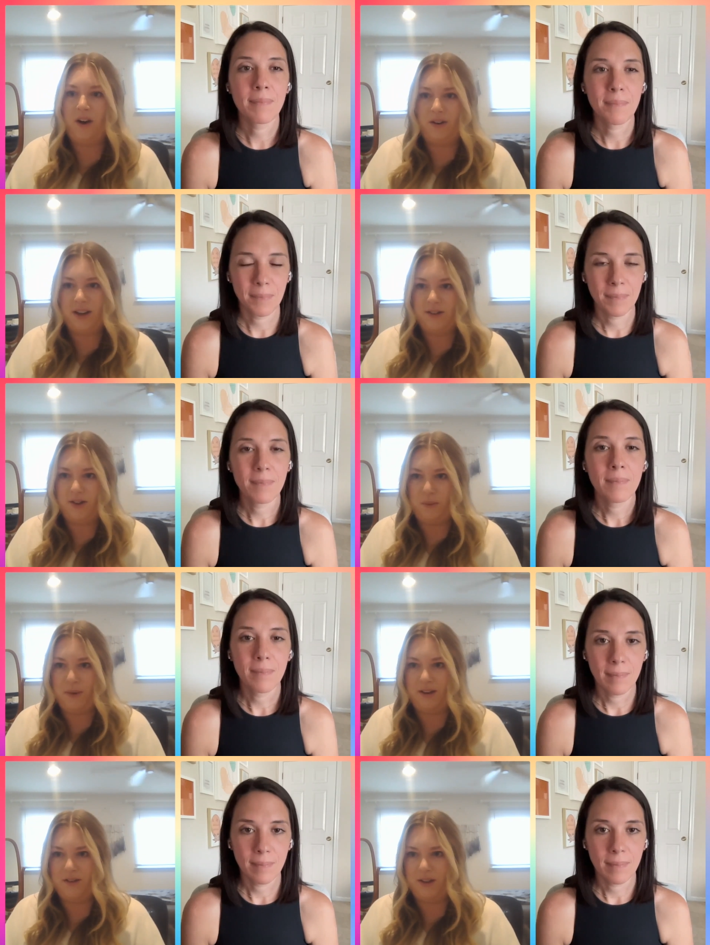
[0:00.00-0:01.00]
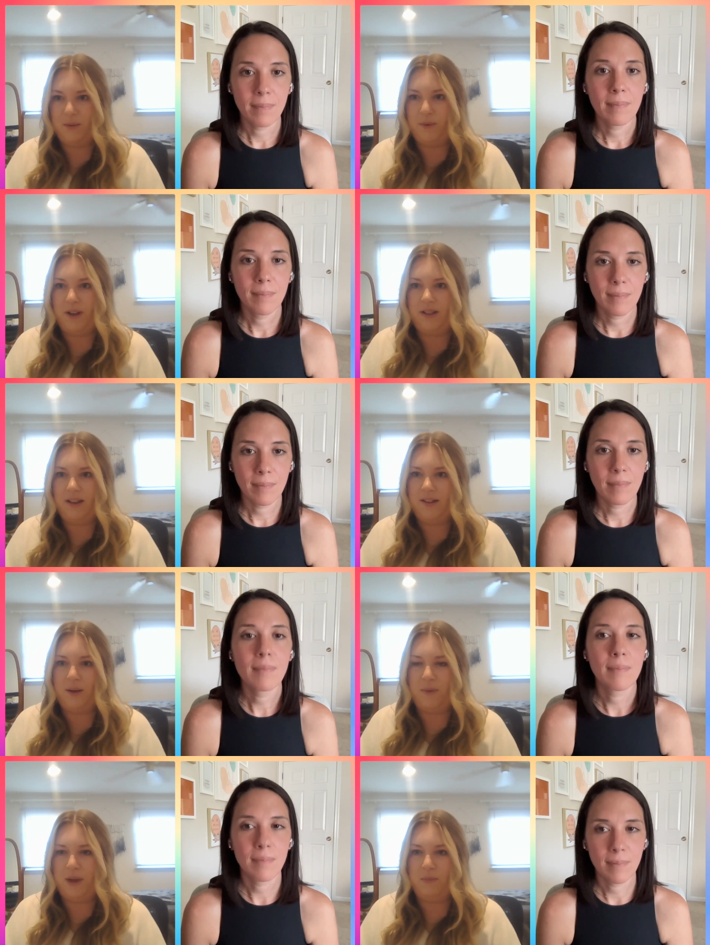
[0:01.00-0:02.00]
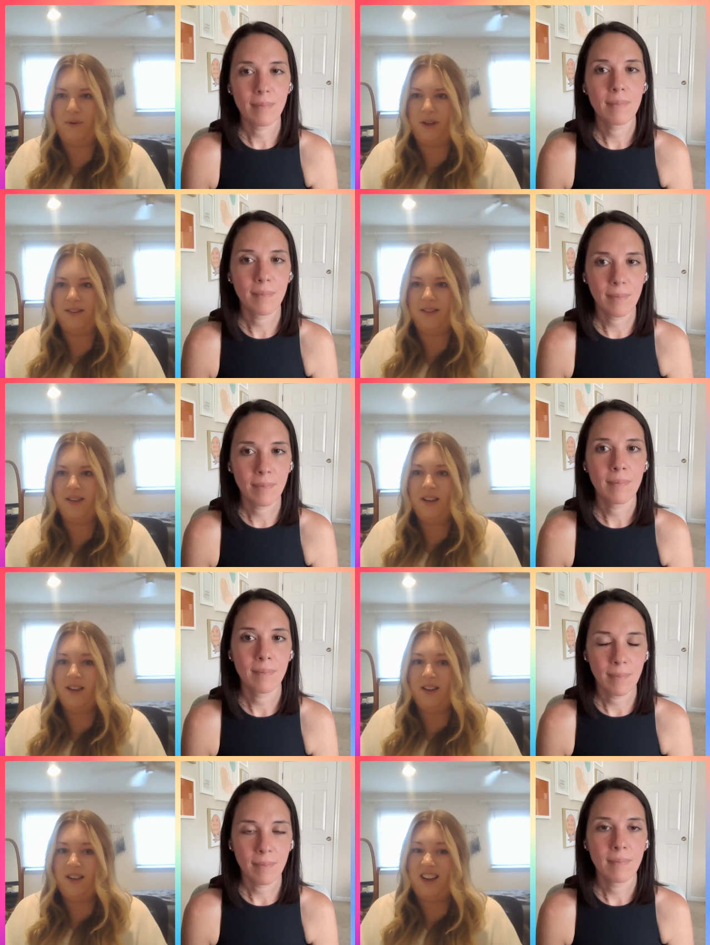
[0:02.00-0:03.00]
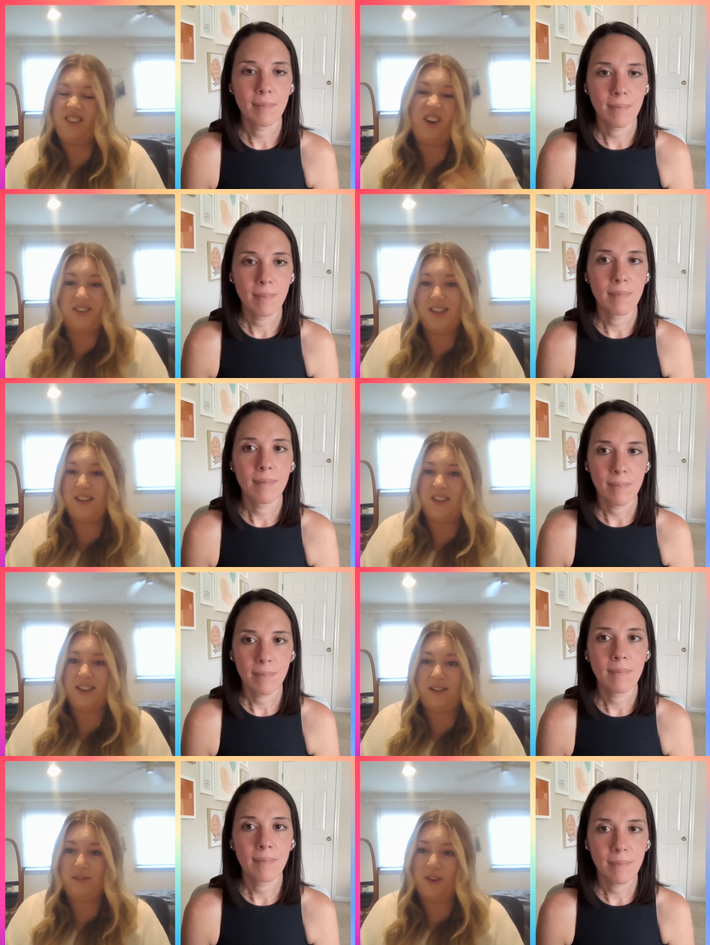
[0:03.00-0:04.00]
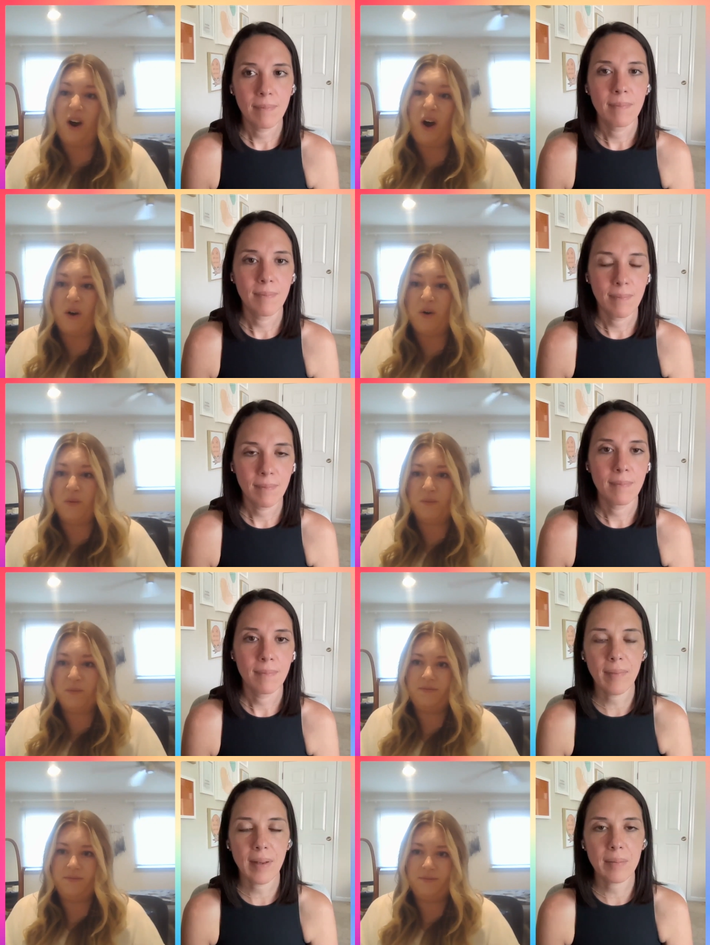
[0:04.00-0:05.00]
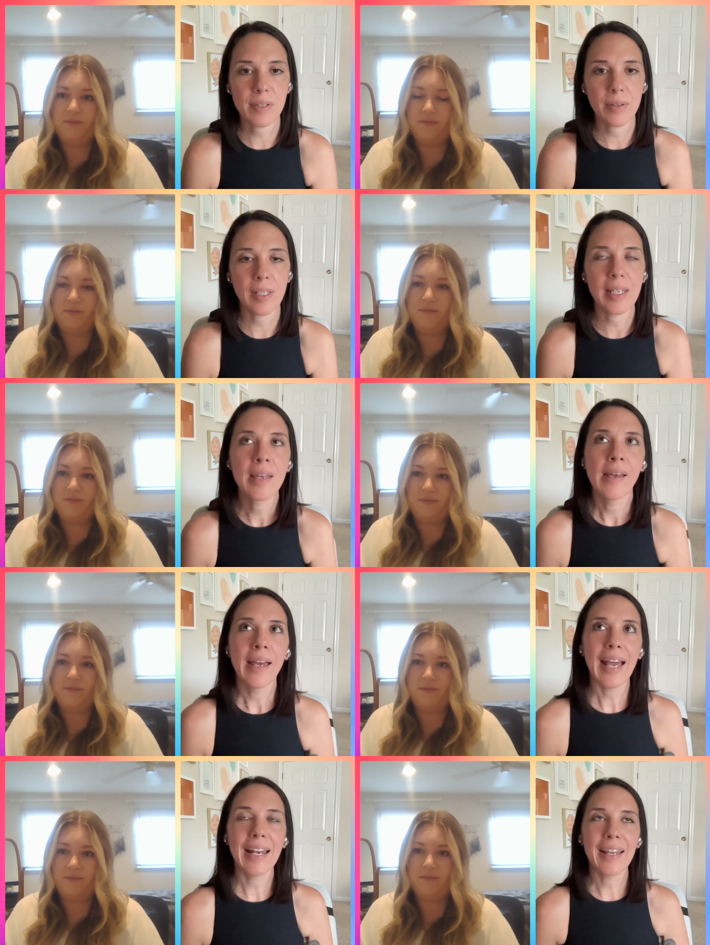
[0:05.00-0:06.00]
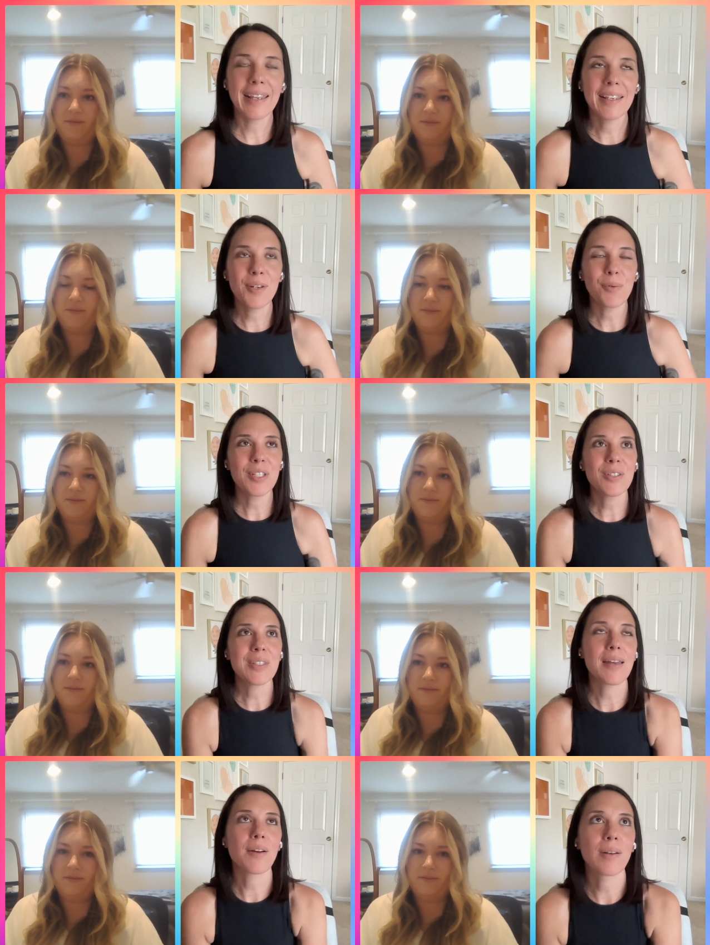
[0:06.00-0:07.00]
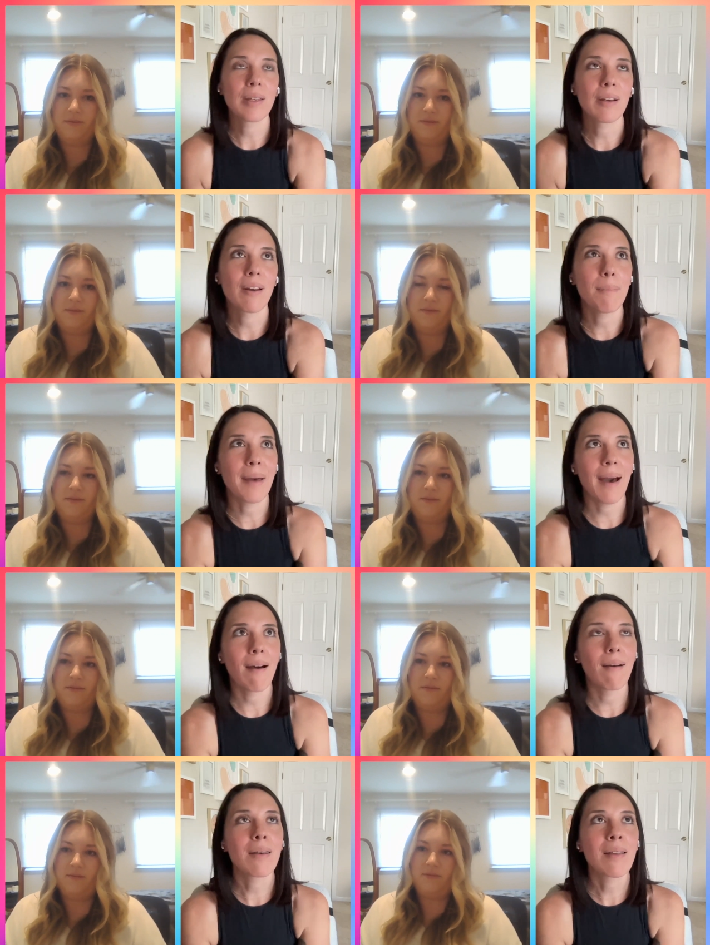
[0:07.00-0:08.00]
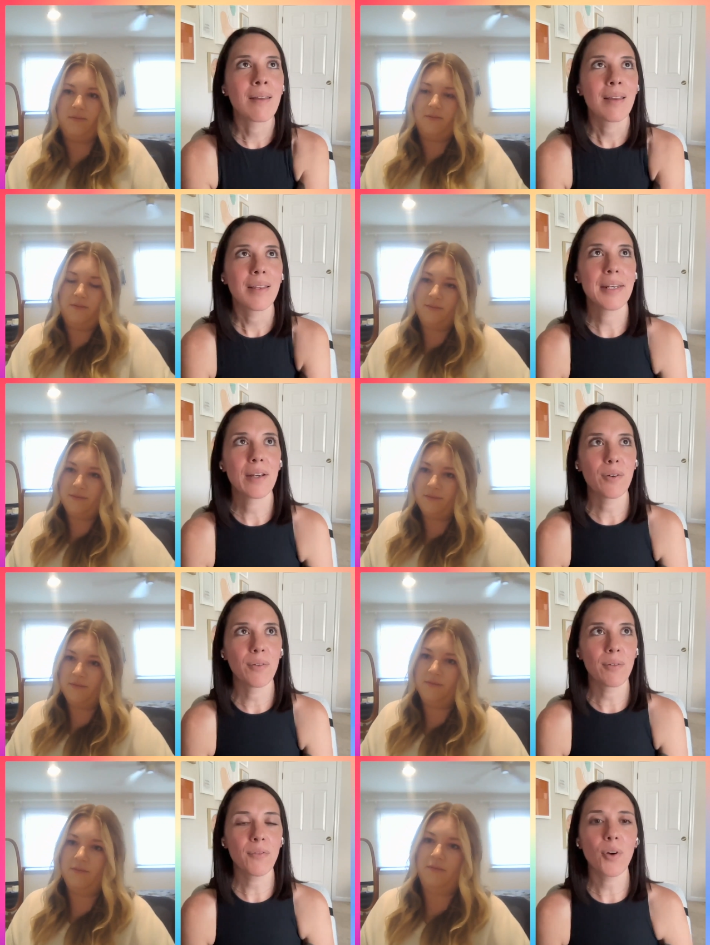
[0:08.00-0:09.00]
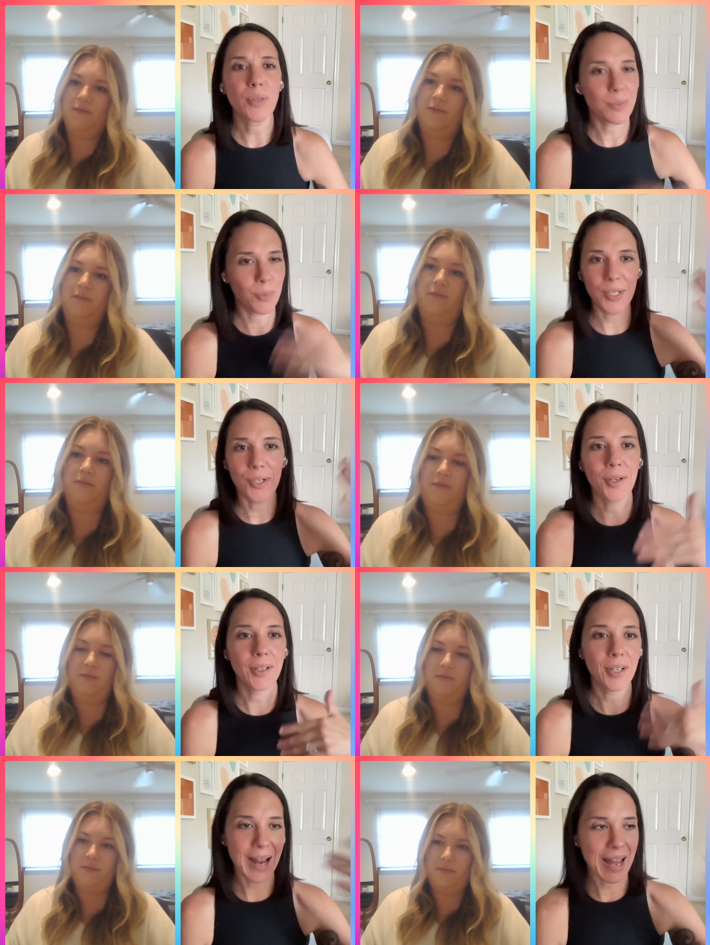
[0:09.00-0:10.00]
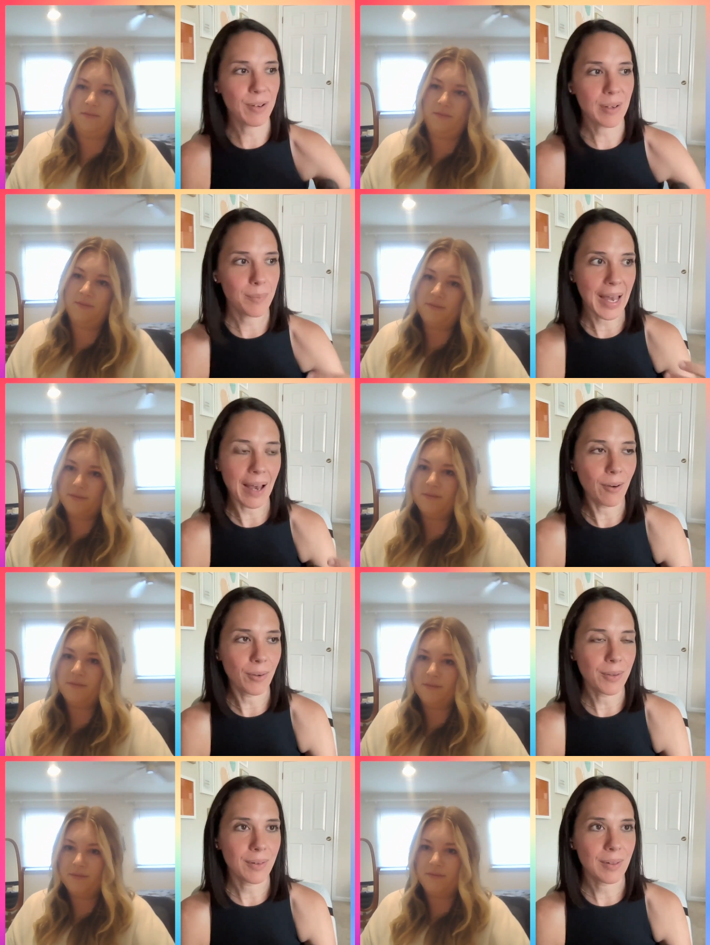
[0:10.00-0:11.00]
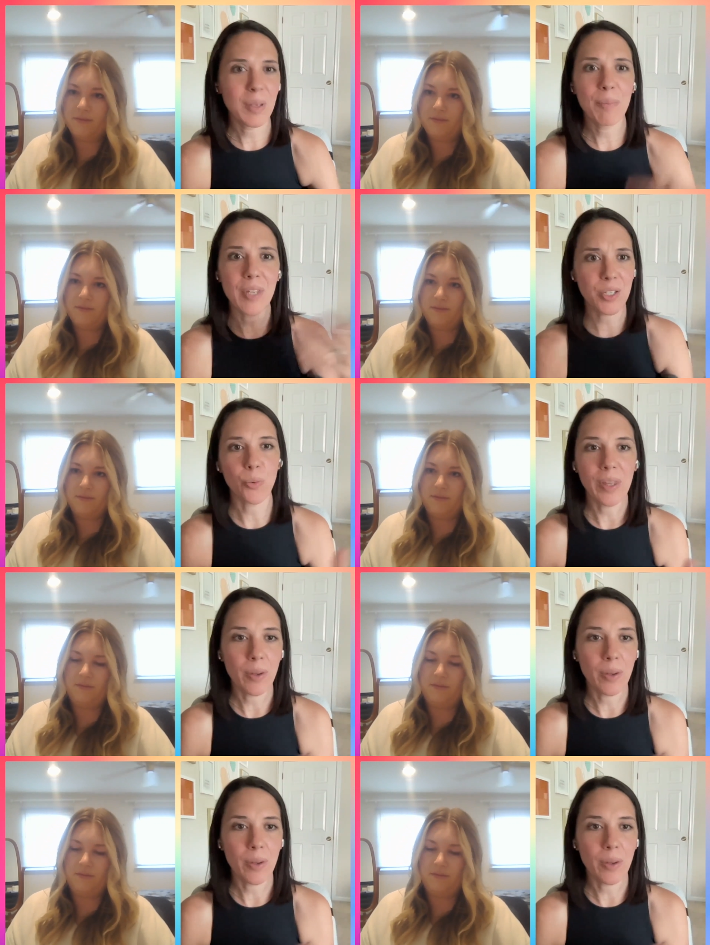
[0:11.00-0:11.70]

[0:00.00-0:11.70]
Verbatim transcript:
Speaker 1: all consuming to the point that some people it's it's hard to even leave their home. Absolutely.
Speaker 2: And I, you know, what you said earlier about, you know, folks when you're you're out and about, the people that you're with